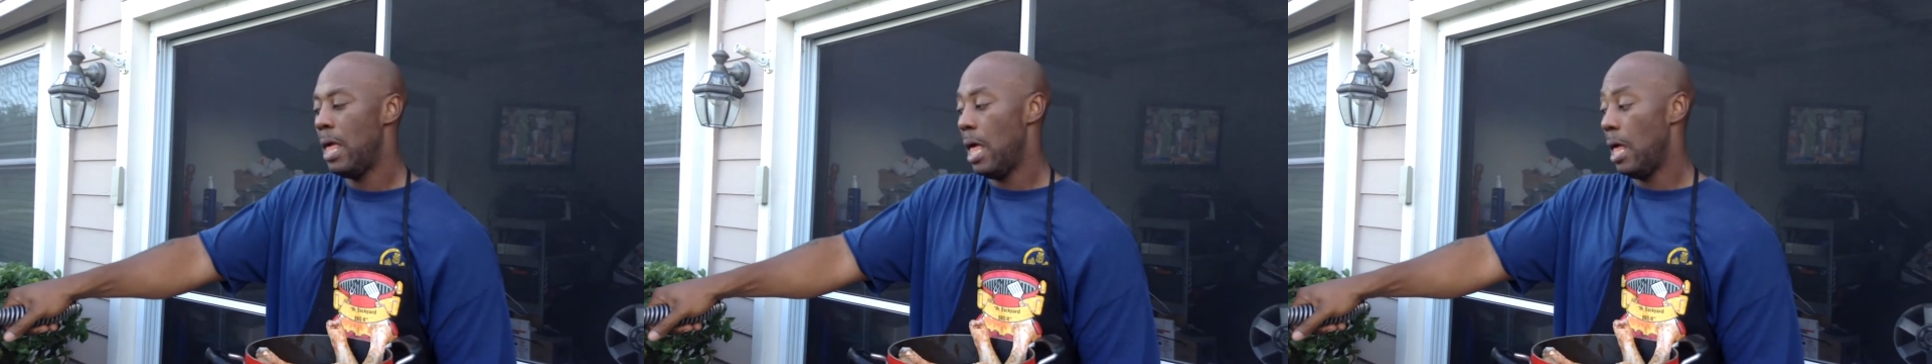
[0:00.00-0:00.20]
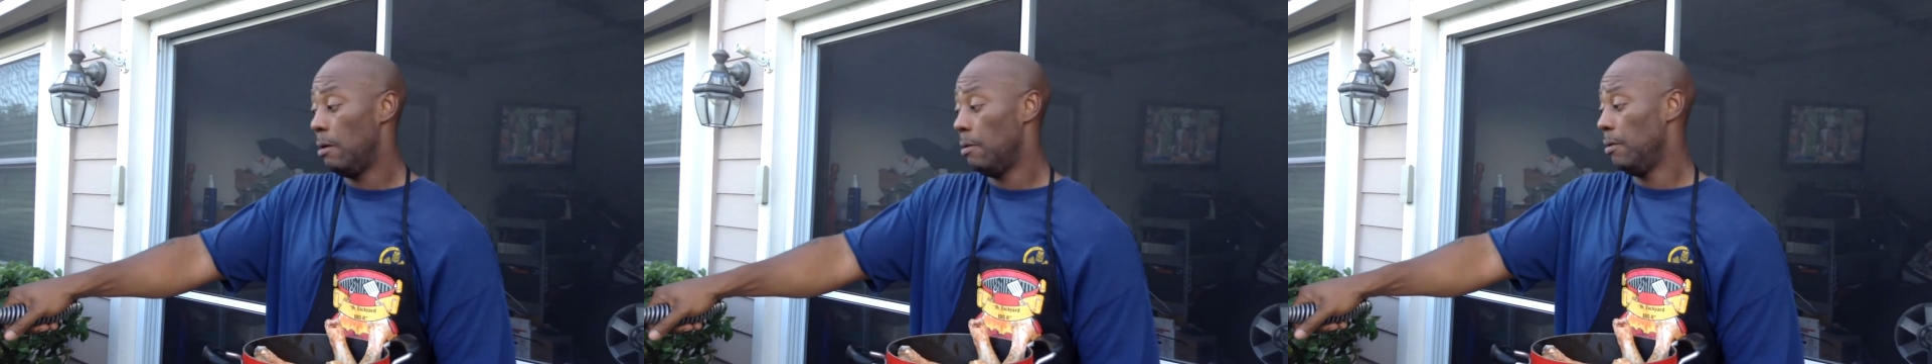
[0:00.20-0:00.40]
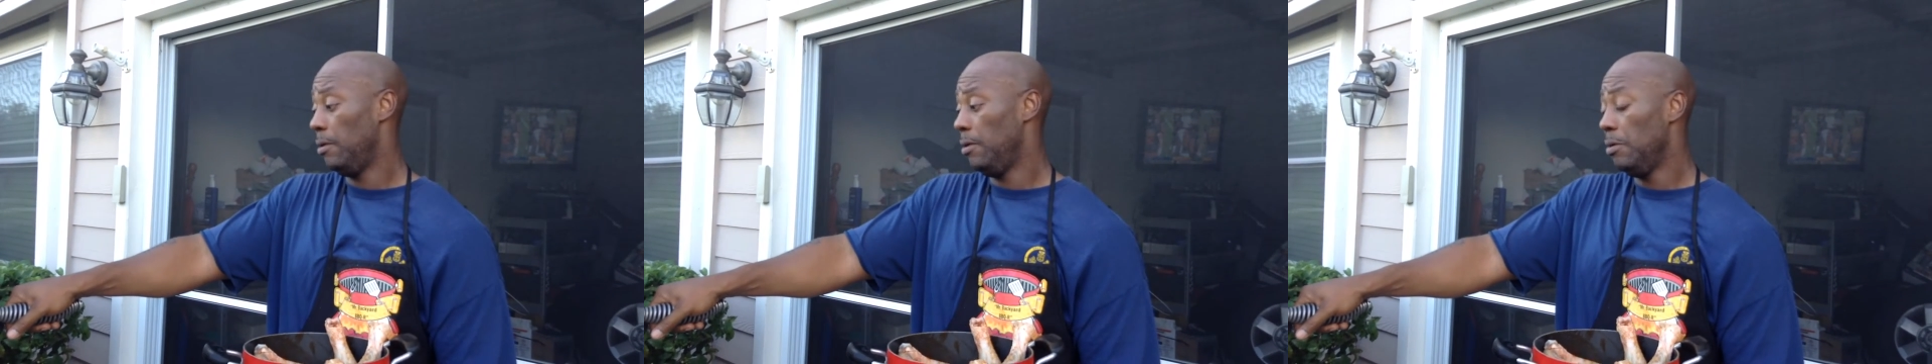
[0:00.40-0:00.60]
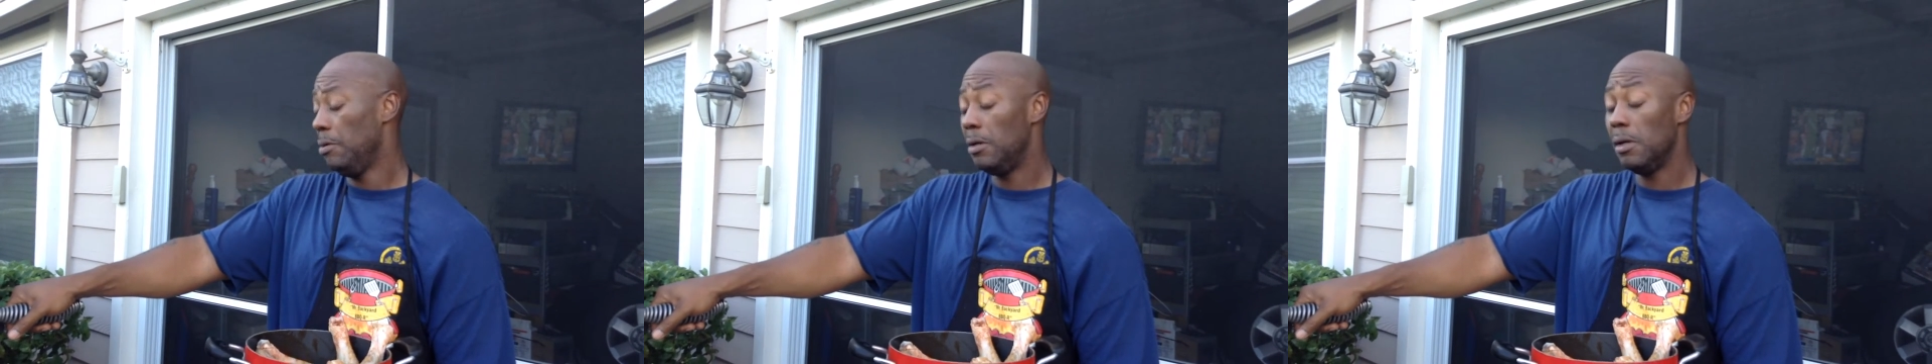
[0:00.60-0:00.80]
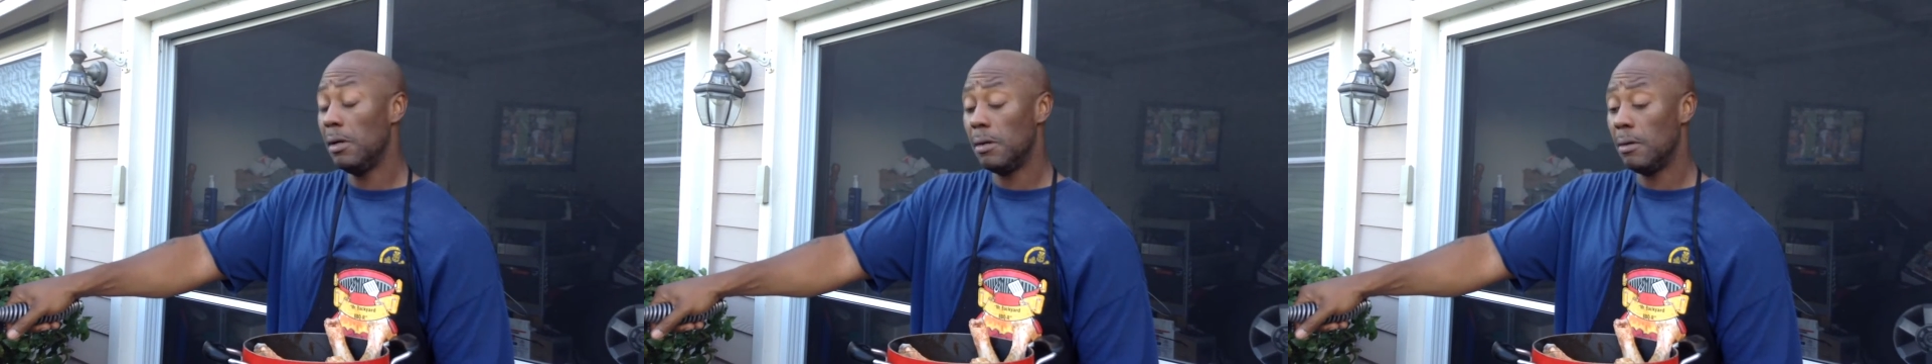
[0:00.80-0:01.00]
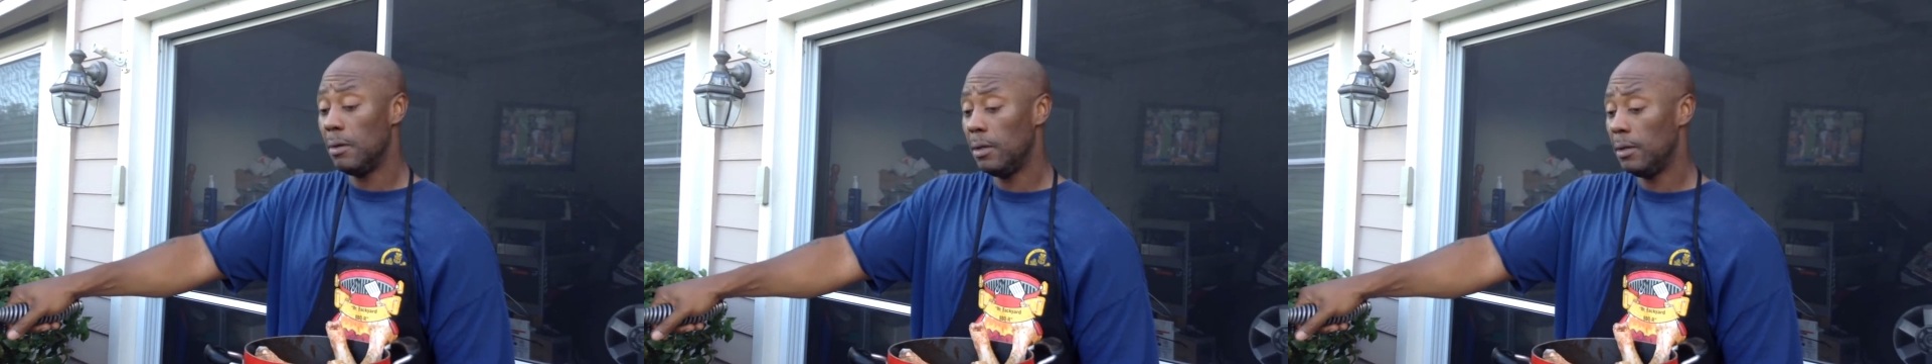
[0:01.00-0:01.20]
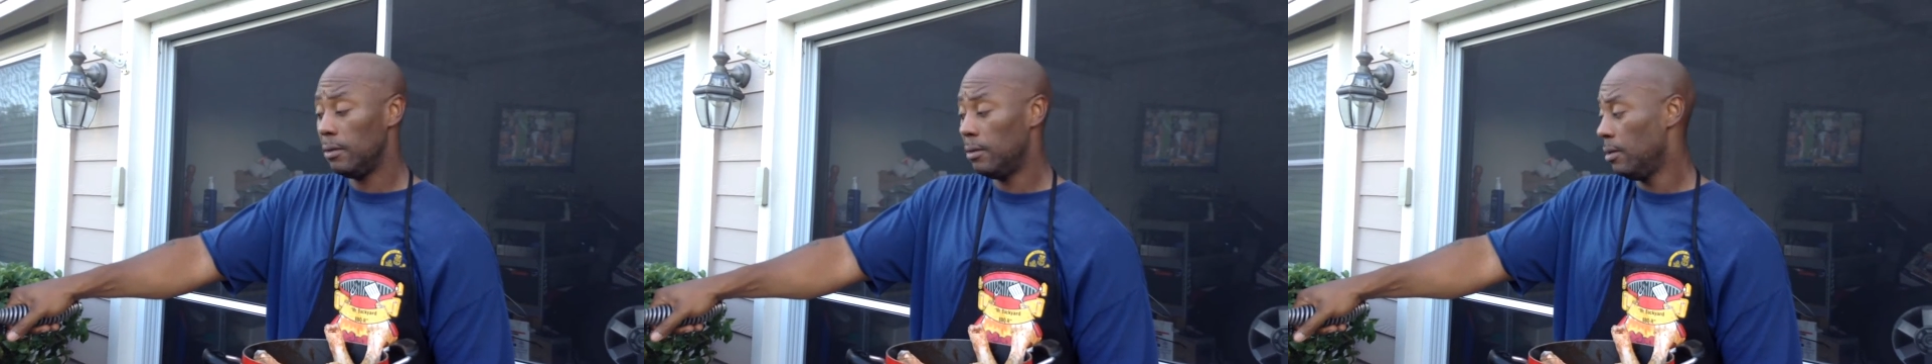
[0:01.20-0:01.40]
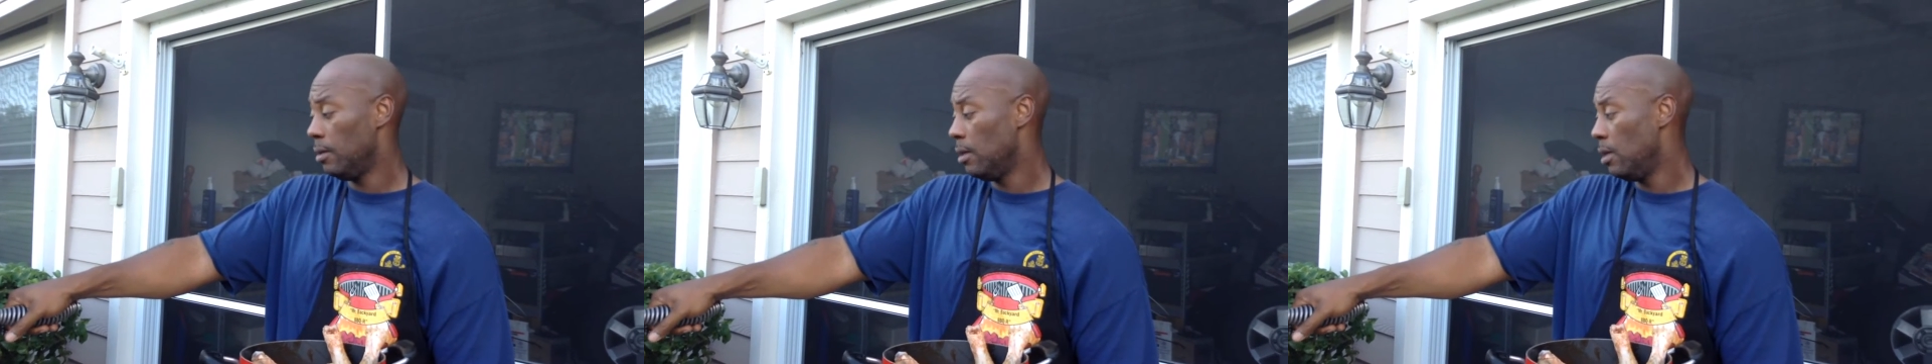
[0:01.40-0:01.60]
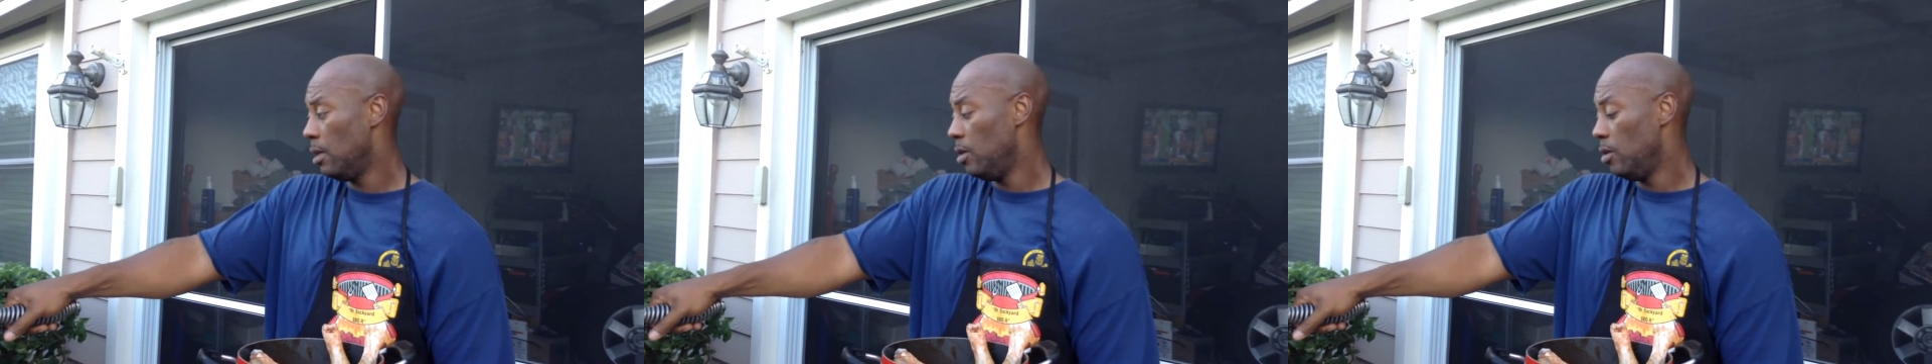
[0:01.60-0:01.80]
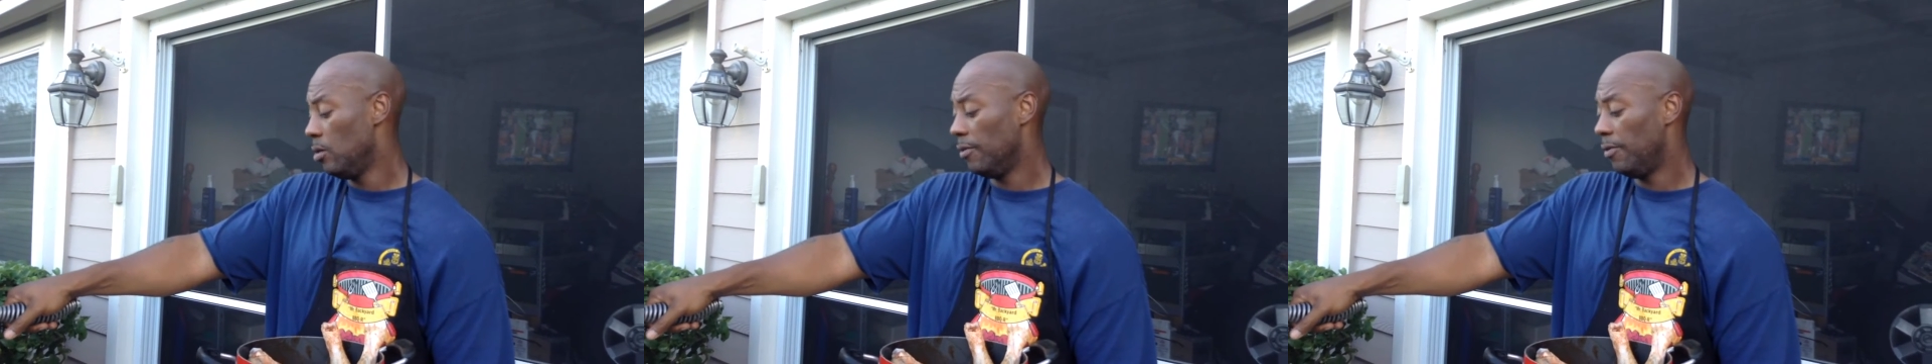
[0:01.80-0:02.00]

I don't know. You can cook on it. You can